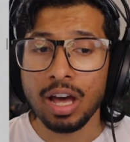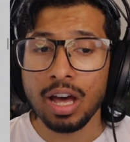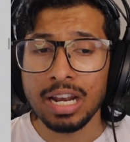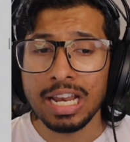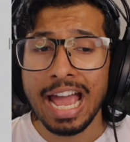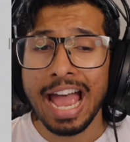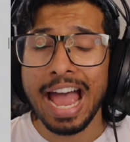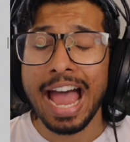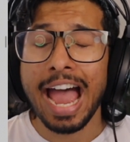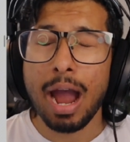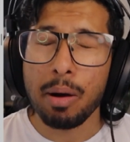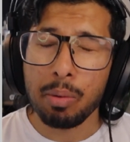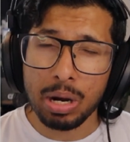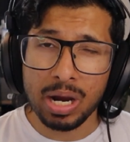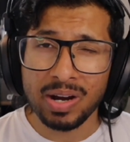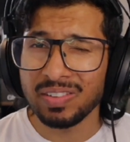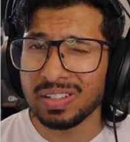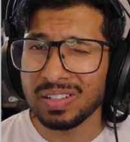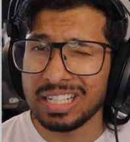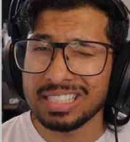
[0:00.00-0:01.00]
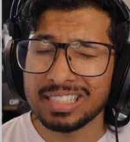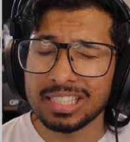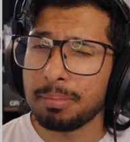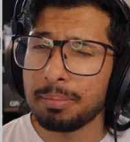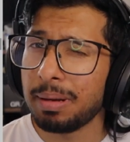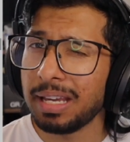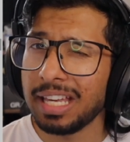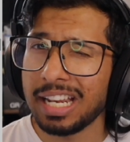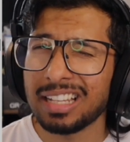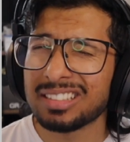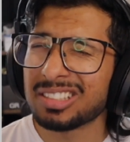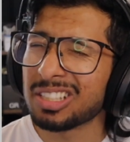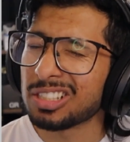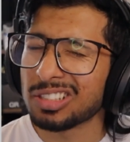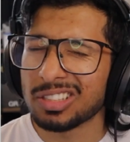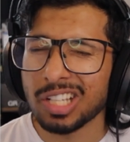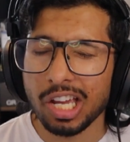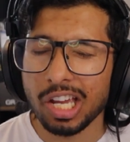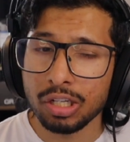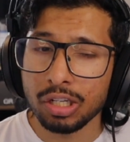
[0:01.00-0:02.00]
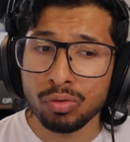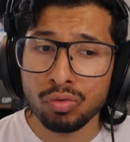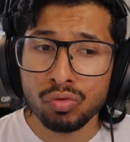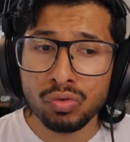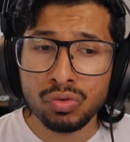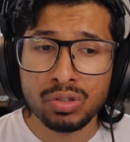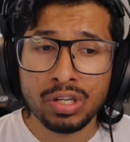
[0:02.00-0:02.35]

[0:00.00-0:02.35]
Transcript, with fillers: However, it's in beta, so it's not used,